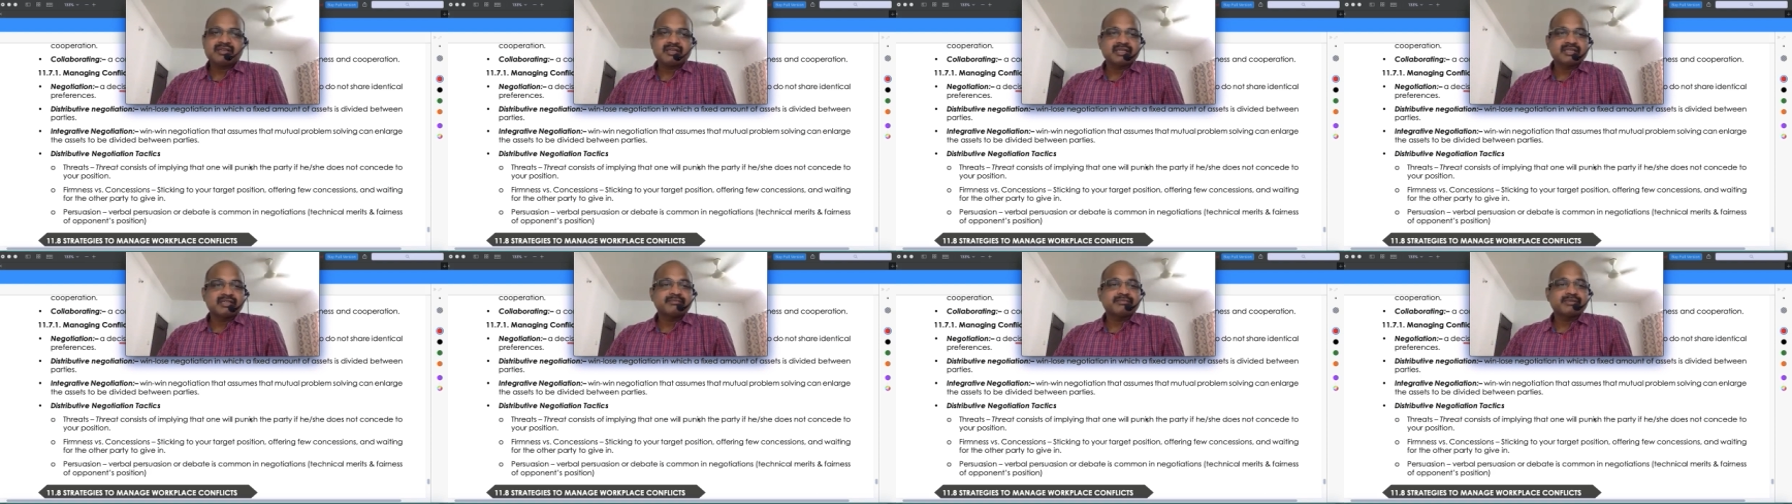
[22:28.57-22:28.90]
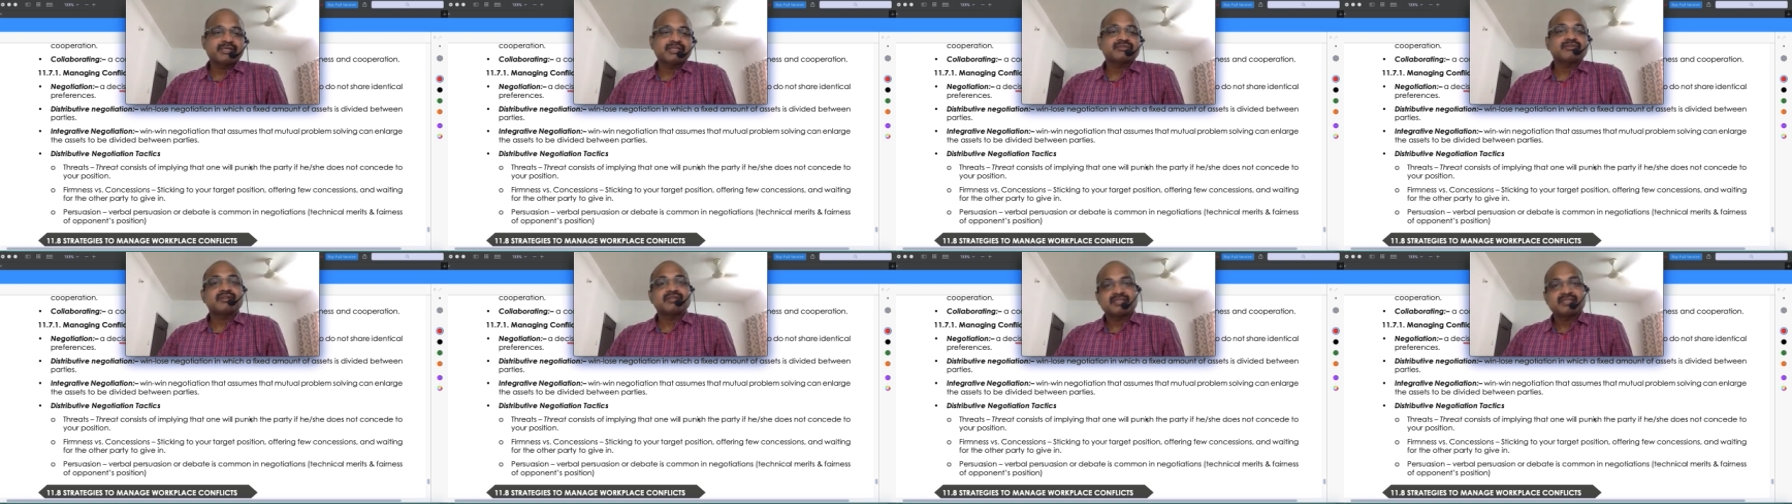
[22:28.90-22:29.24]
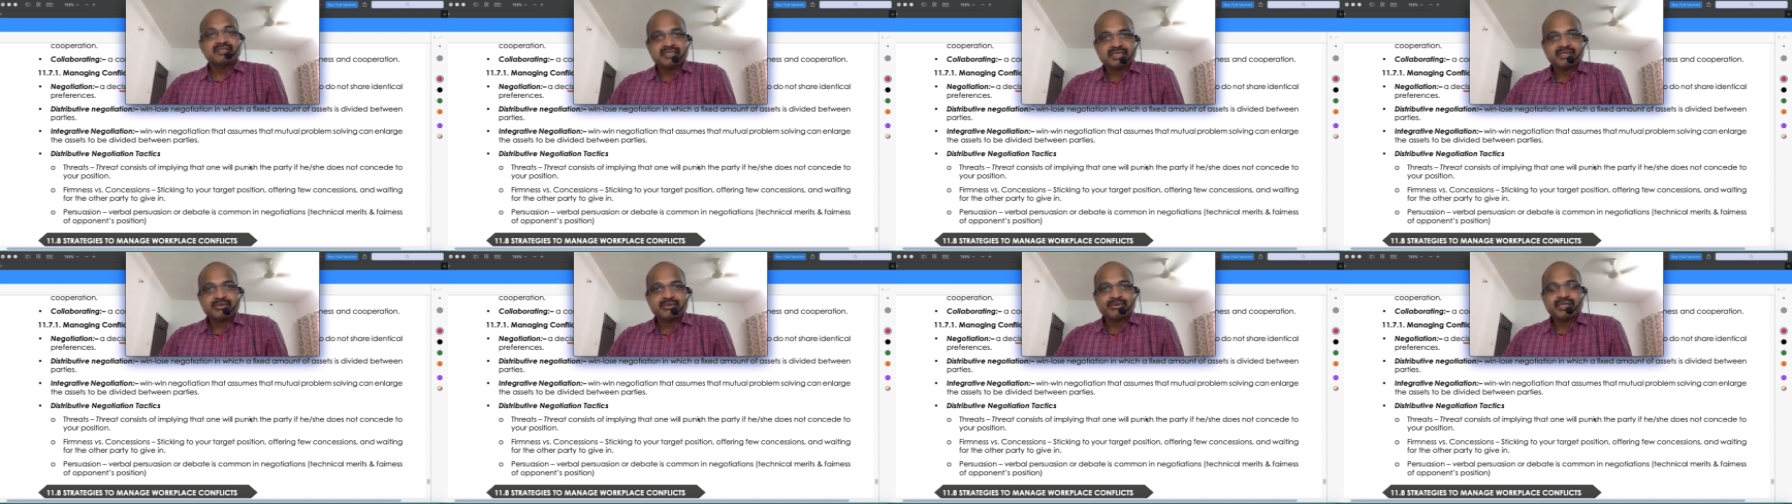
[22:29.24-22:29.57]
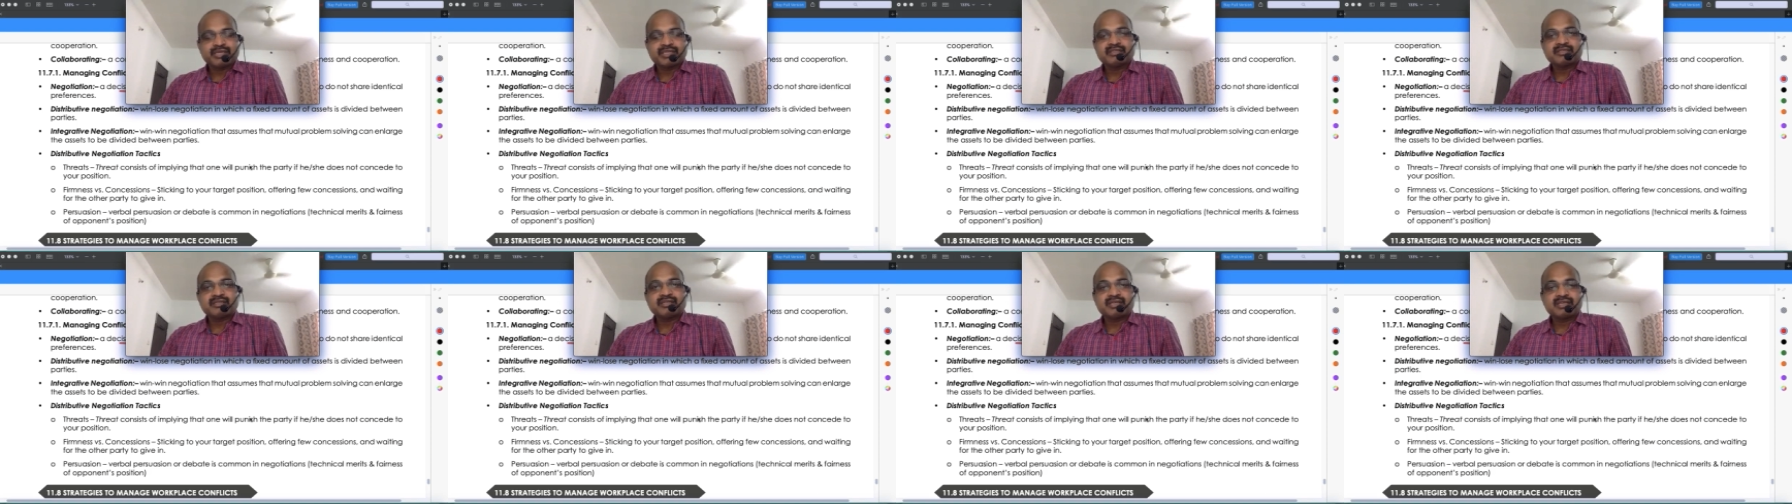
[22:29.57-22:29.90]
It depends on the
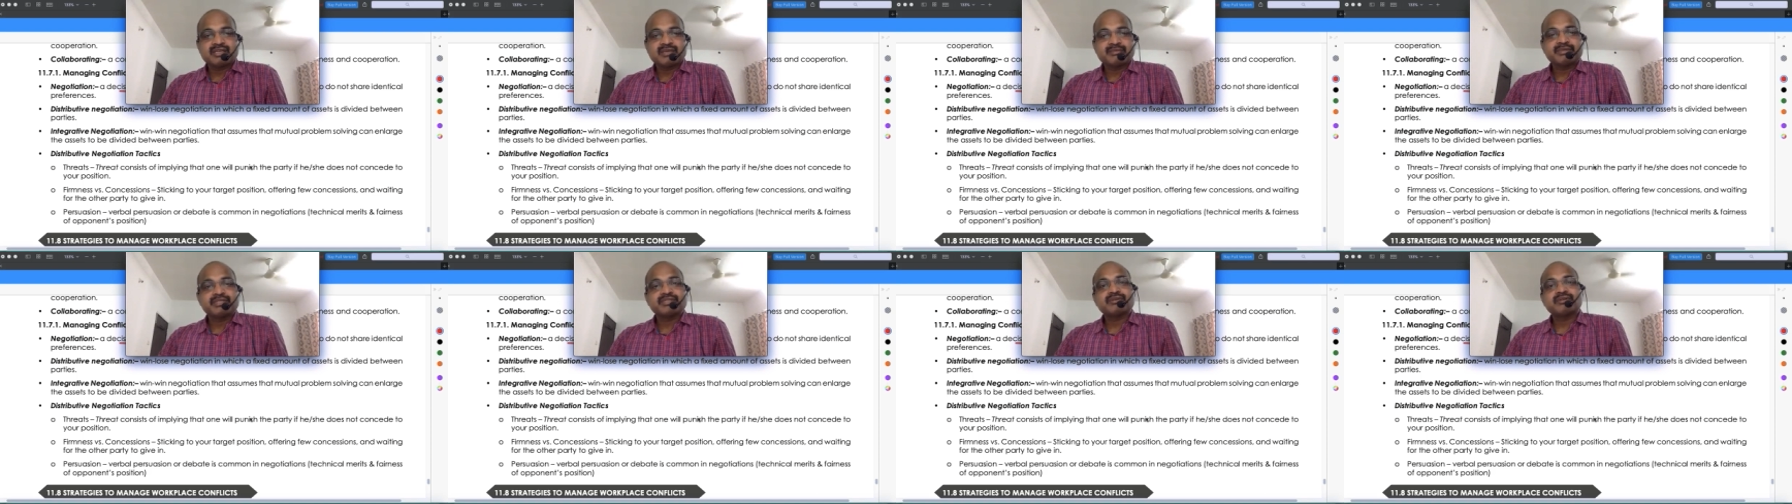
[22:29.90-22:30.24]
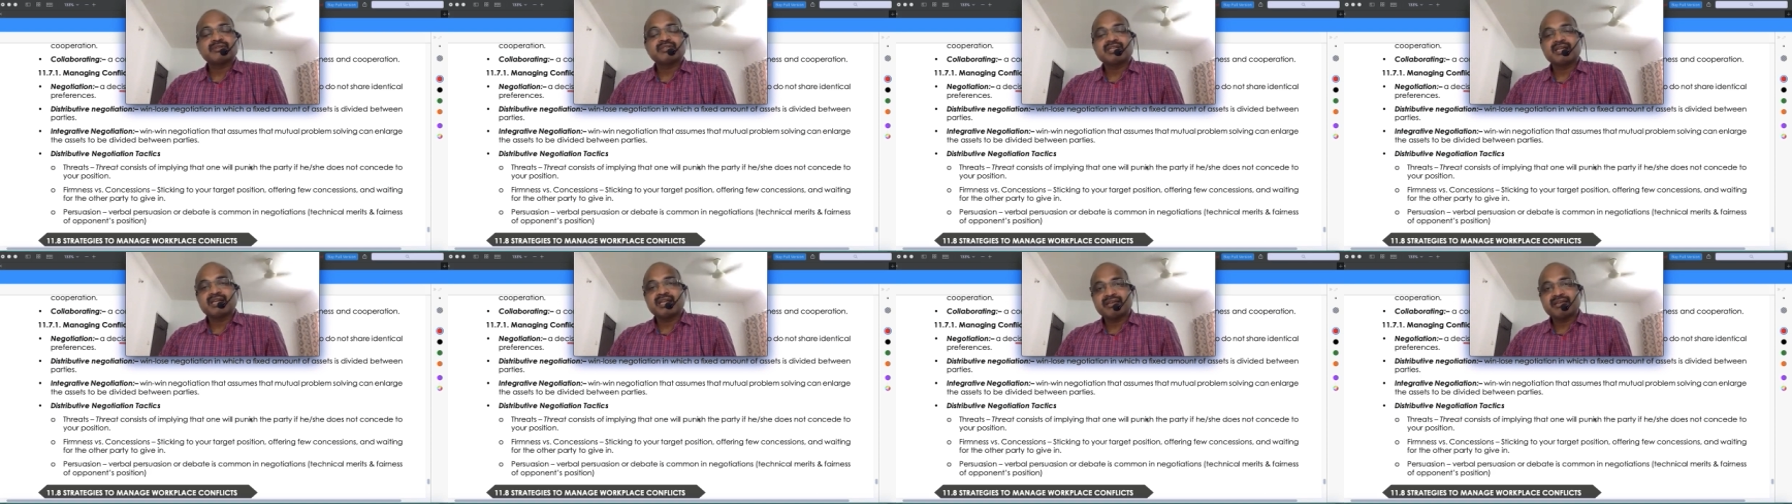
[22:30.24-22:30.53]
situation. It depends on the